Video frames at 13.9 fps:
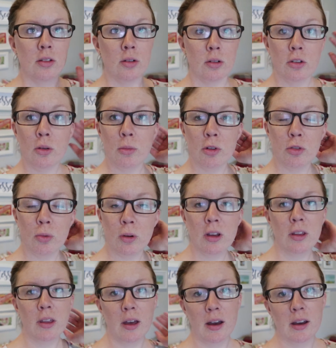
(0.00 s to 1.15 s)
So it's almost one
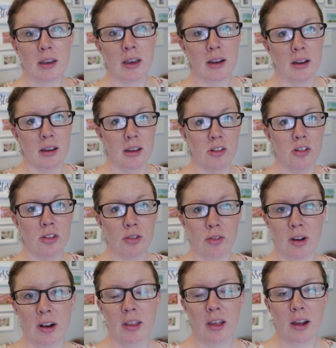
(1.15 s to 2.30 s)
o'clock and I just
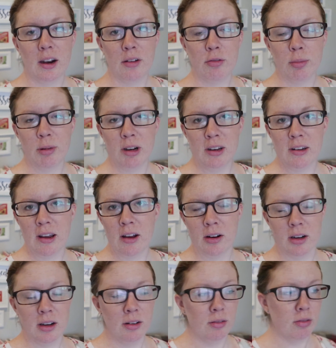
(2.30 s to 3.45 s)
finally got everybody down.
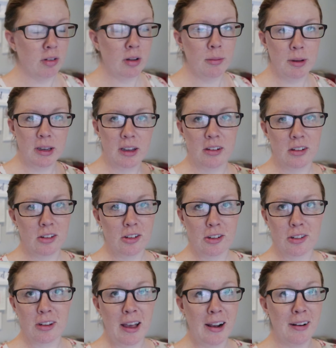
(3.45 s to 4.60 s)
I didn't film it because it's
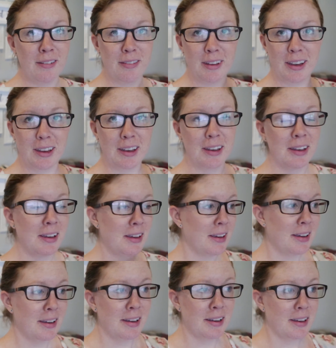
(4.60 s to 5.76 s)
just kind of like
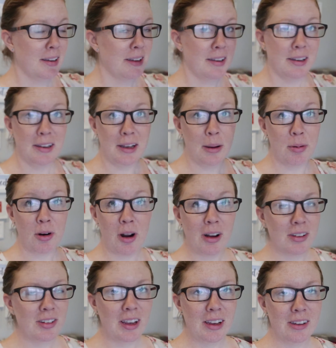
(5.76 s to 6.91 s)
a
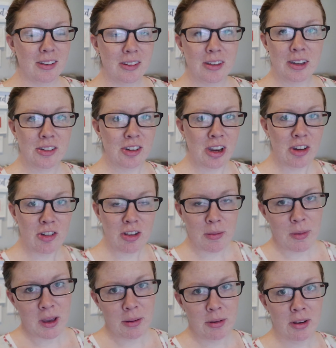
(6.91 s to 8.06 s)
process. Changing the
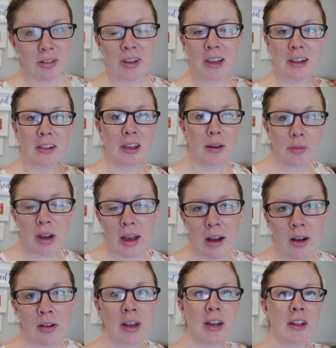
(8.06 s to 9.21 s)
babies, laying them
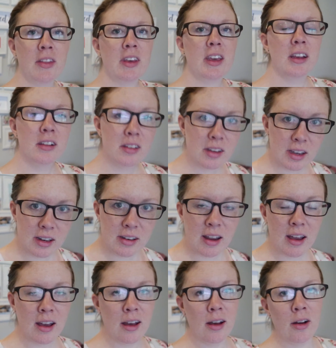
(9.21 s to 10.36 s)
down, getting the kids laid
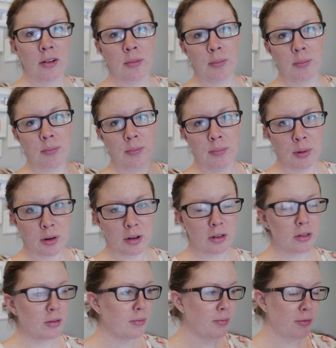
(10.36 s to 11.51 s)
down,
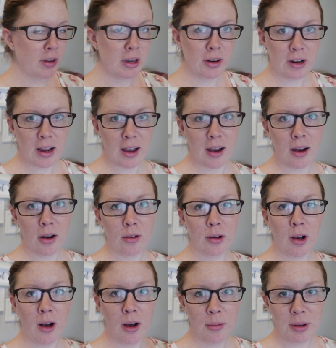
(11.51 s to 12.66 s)
books figured out,
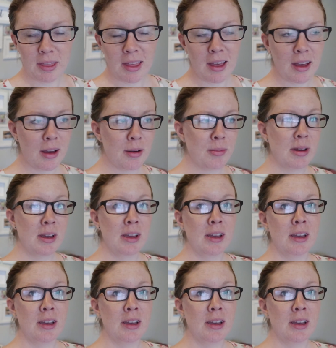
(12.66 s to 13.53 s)
calming them,